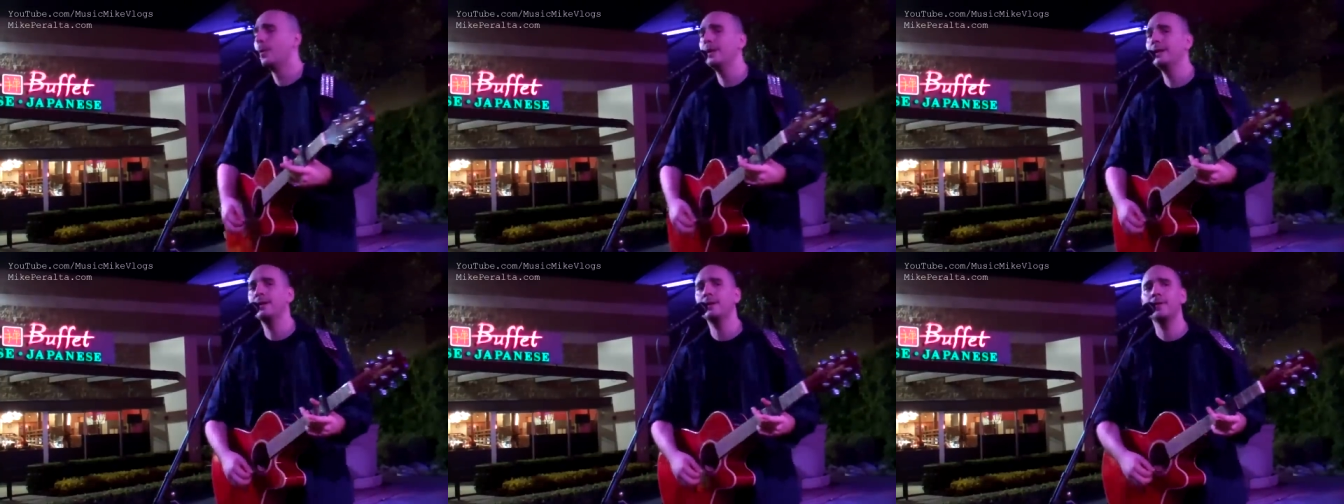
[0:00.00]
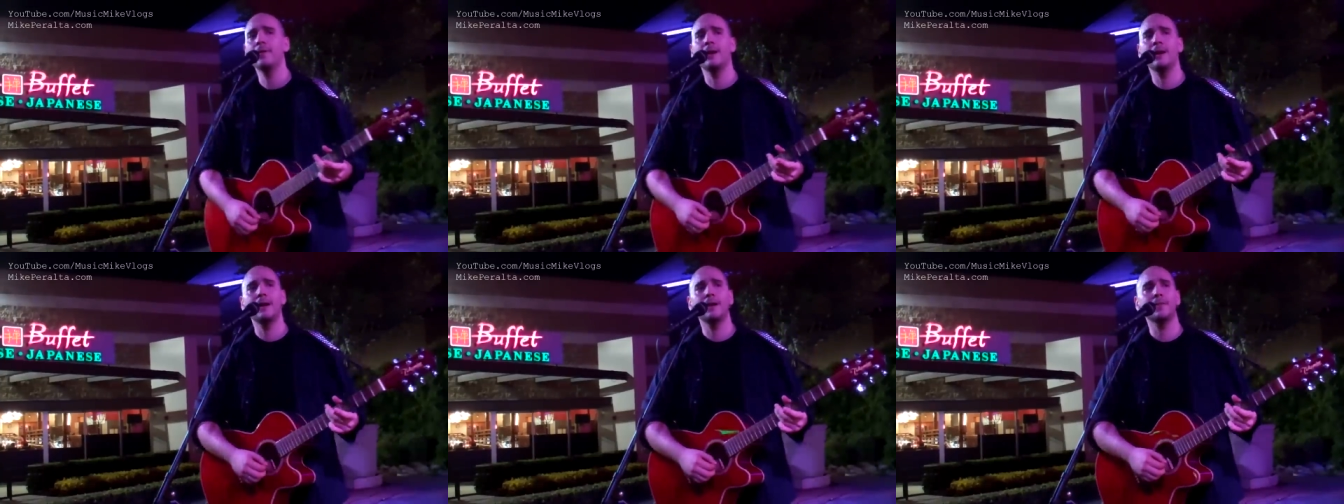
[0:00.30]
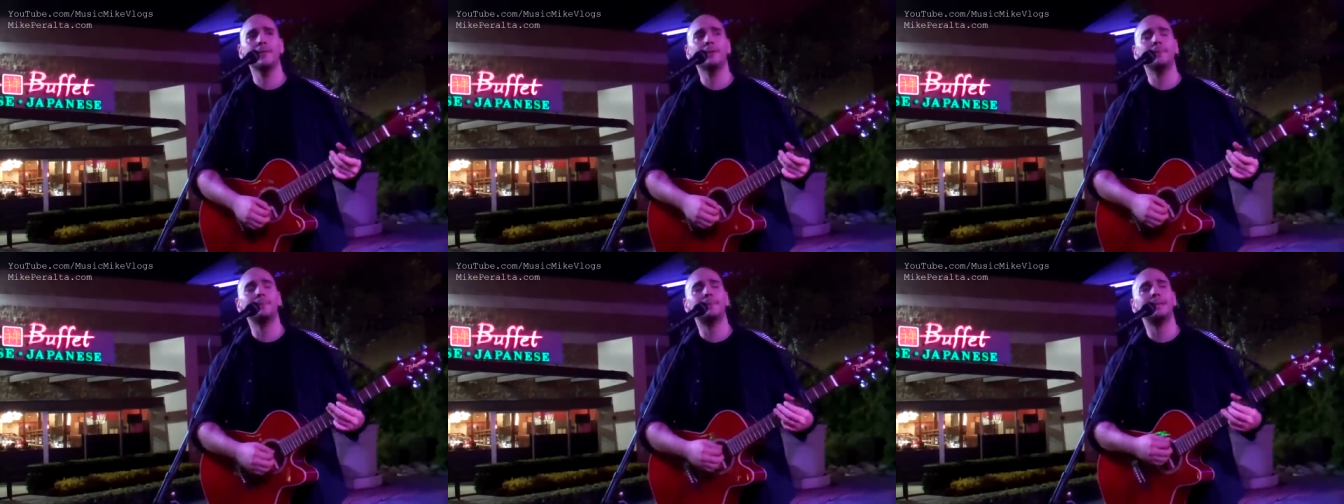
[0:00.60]
Where are
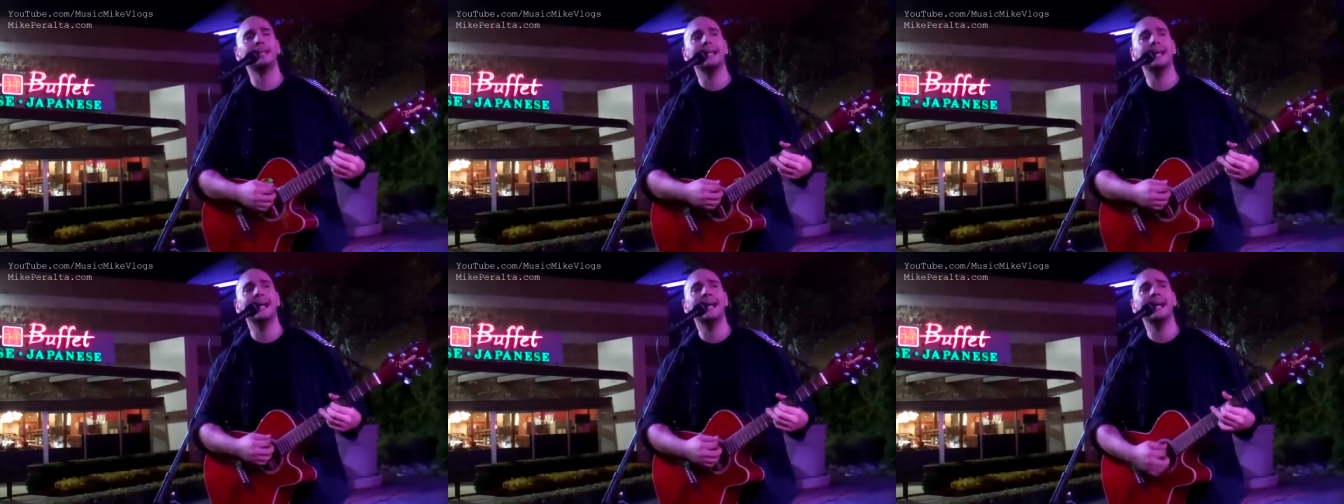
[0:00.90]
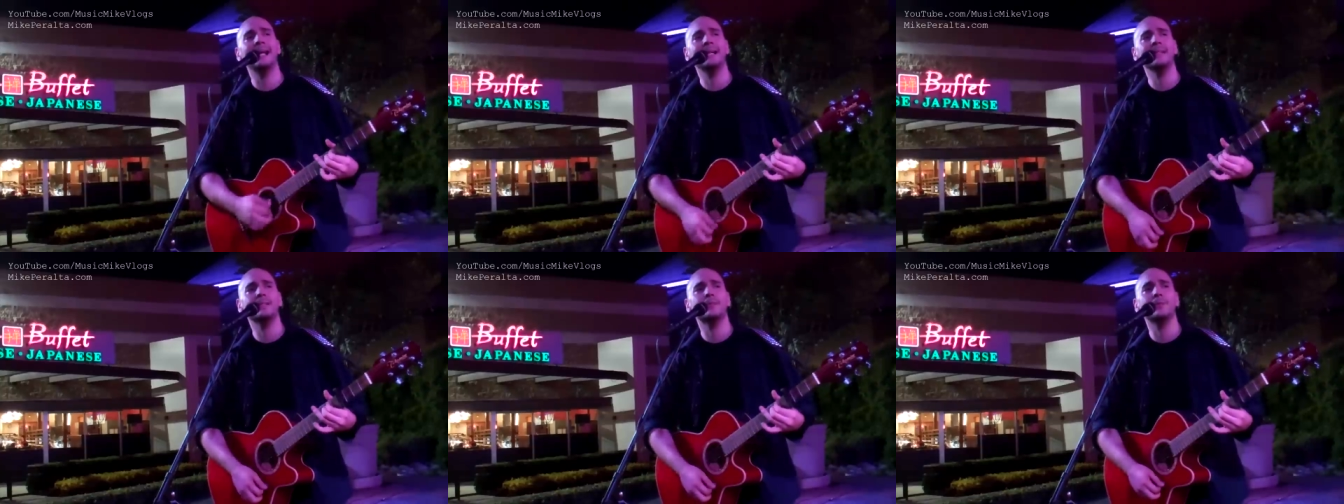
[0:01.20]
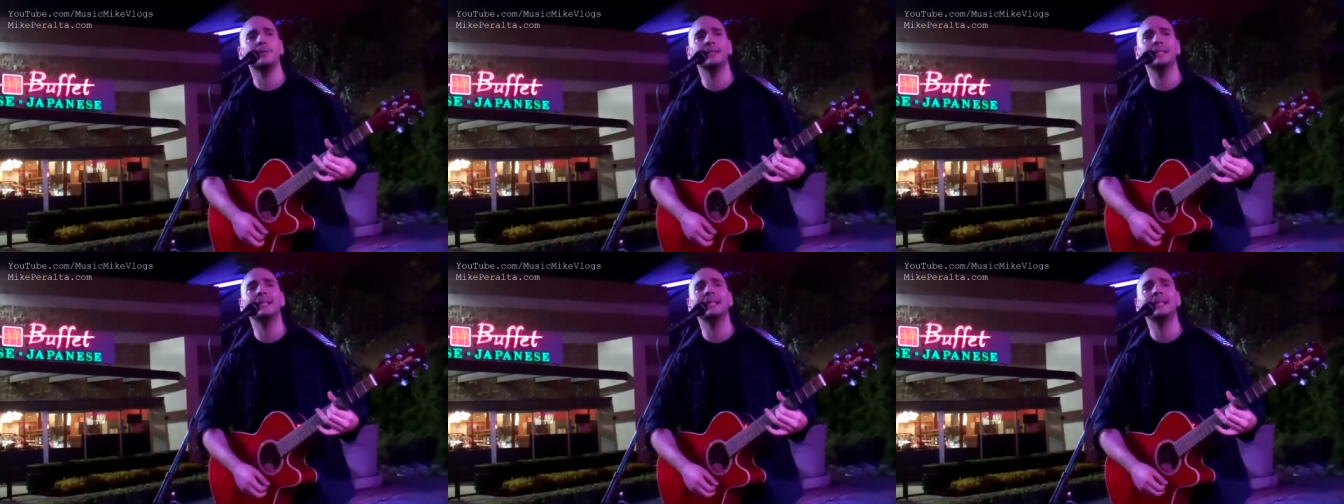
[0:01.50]
the plans
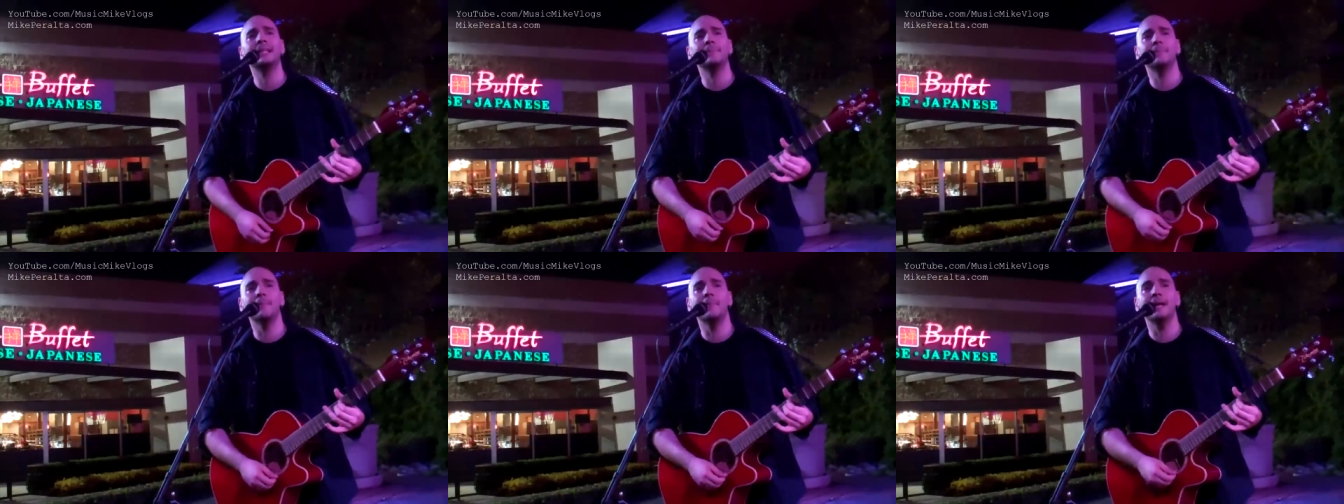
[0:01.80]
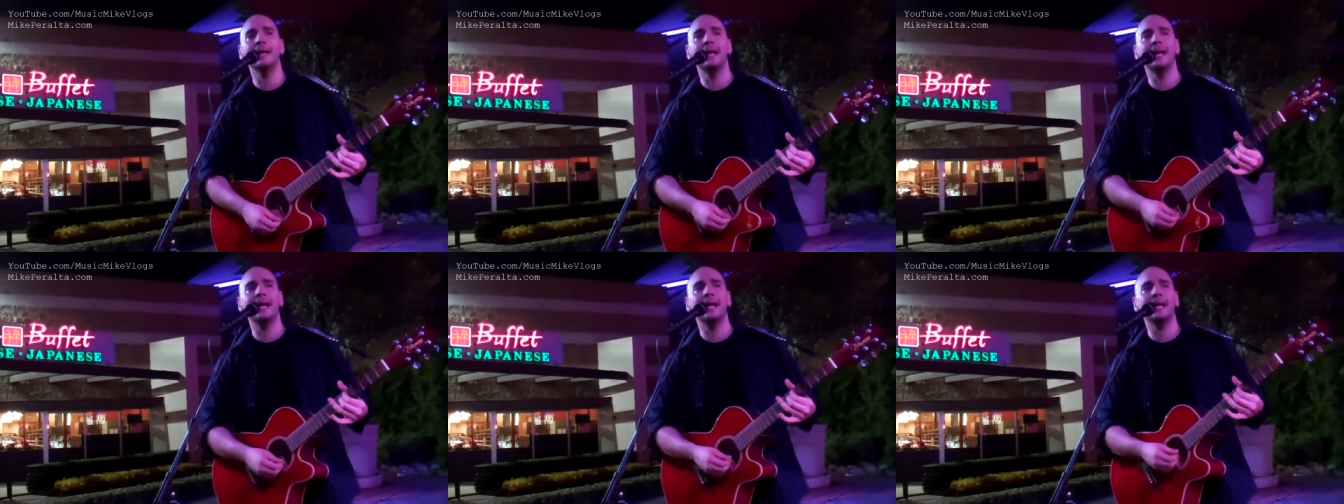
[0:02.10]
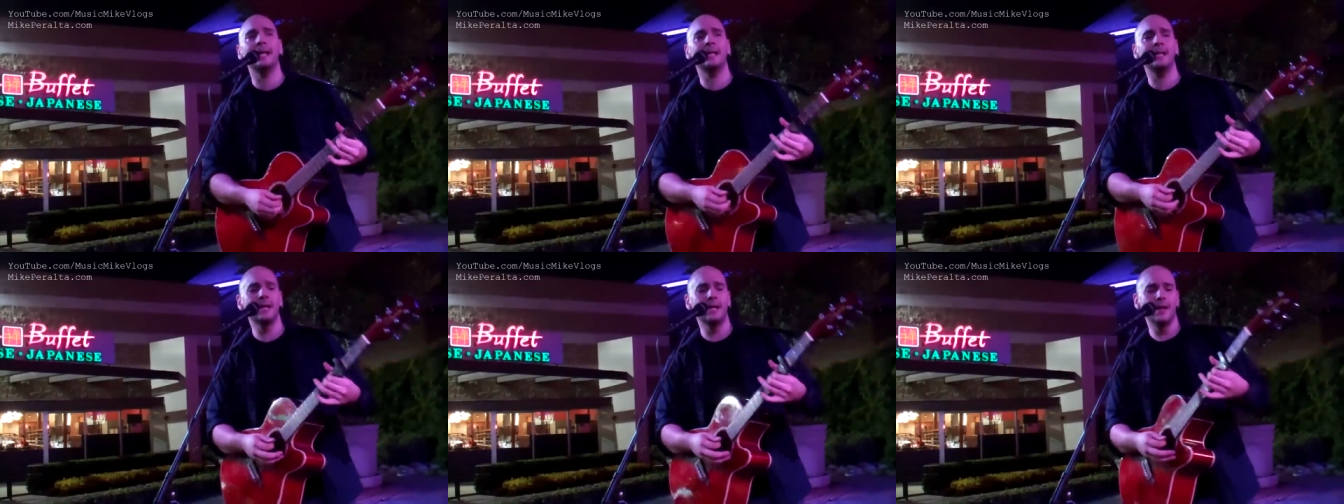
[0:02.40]
we
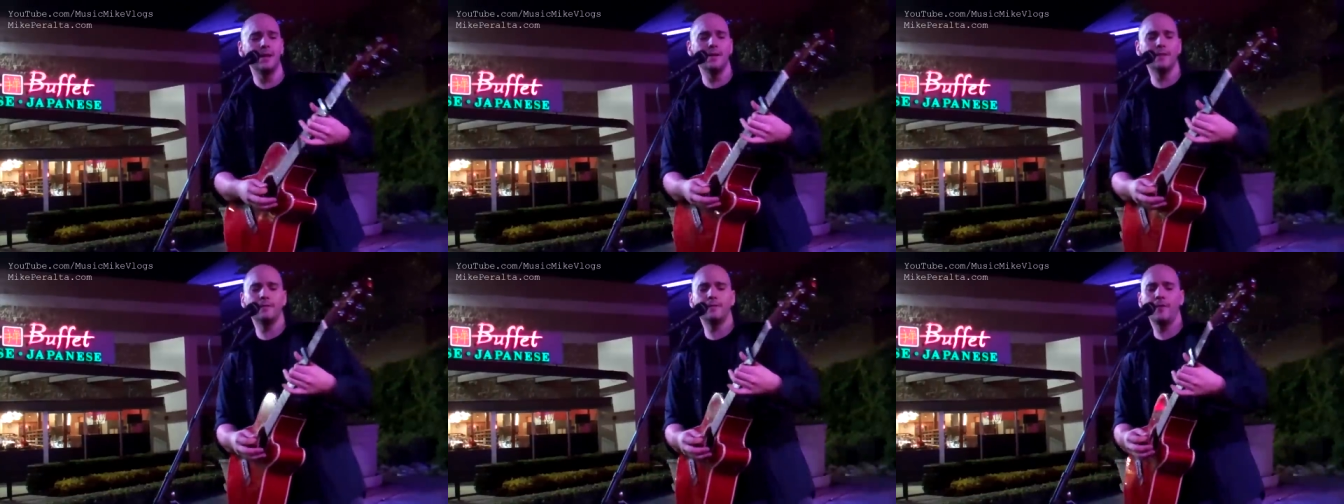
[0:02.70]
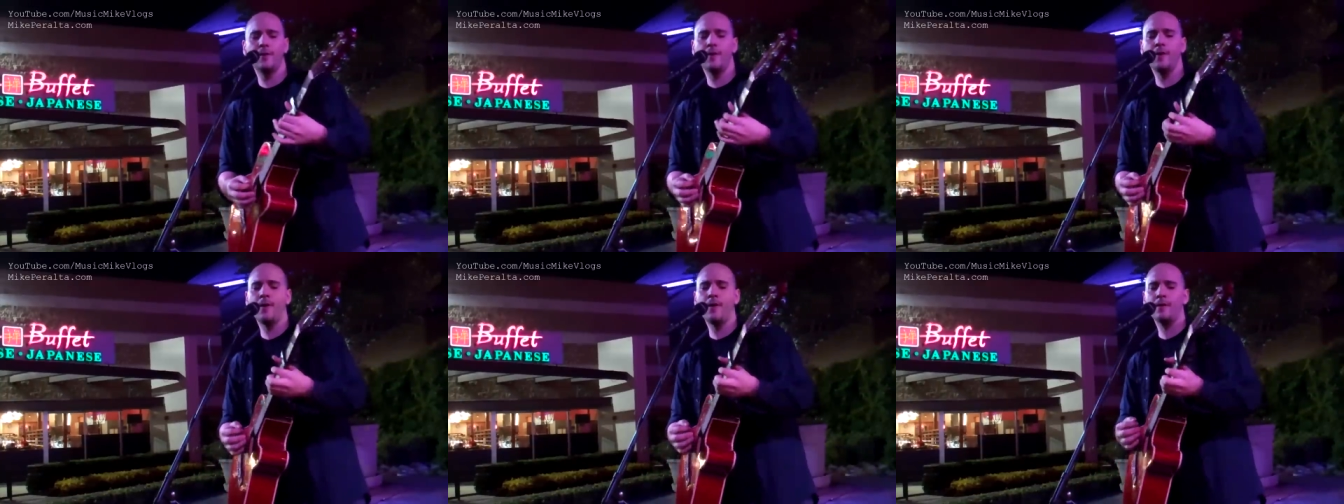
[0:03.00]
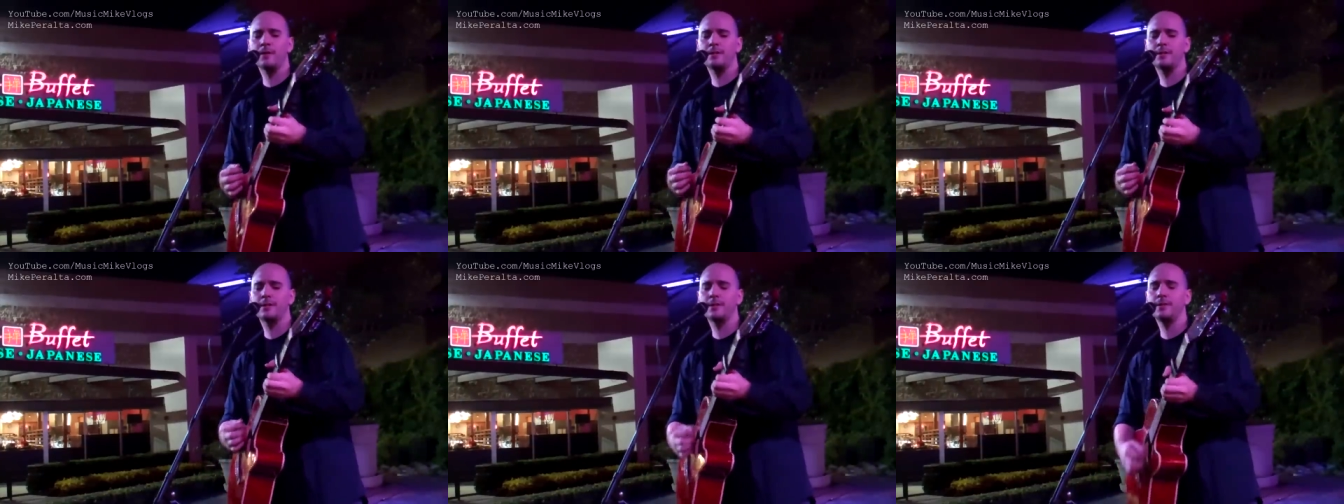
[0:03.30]
made
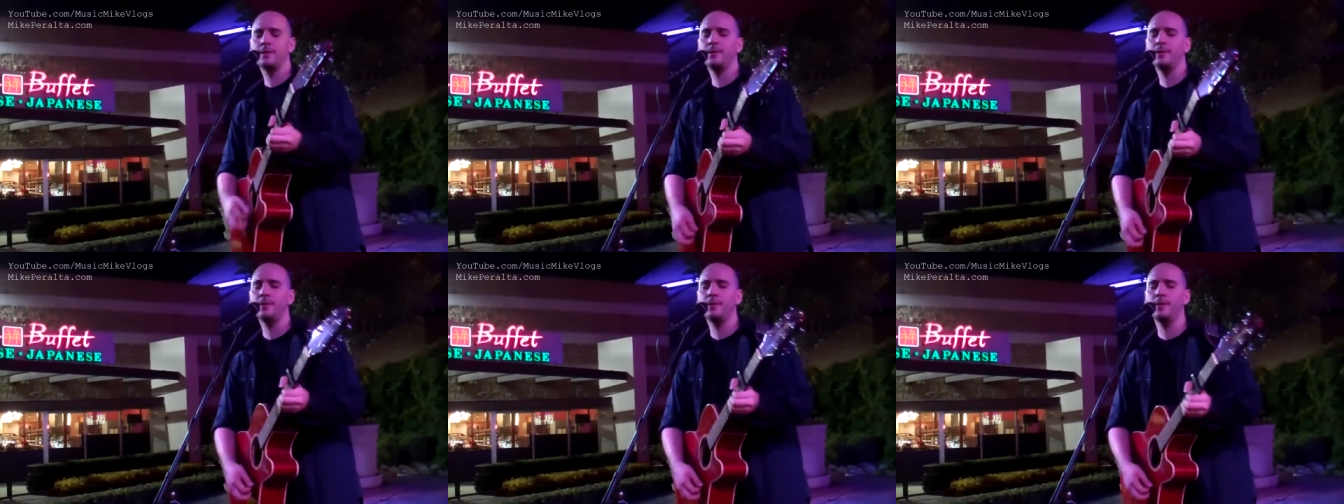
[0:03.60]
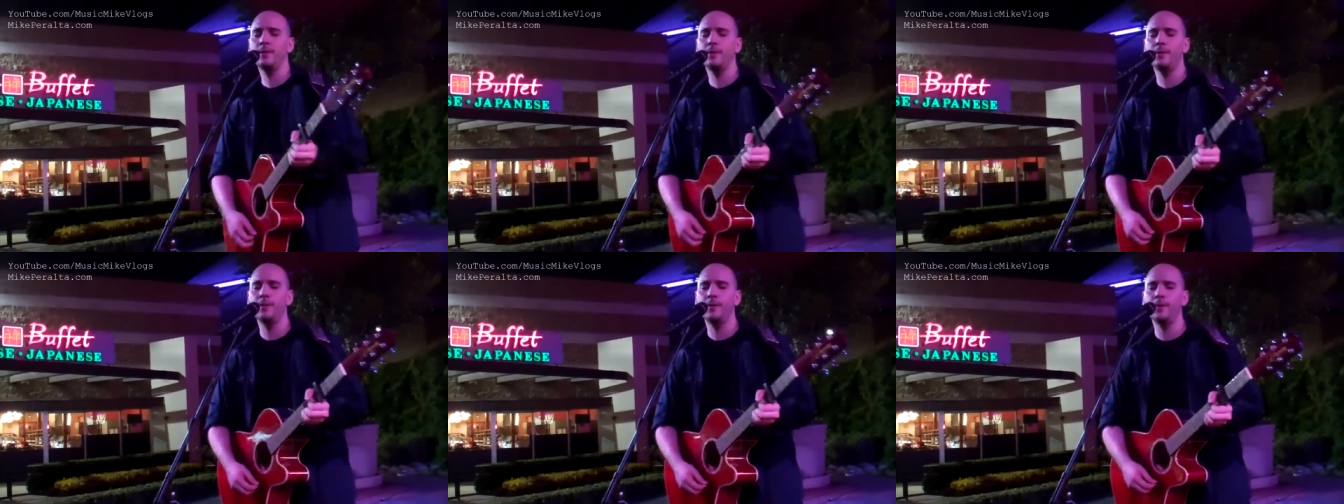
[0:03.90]
for two?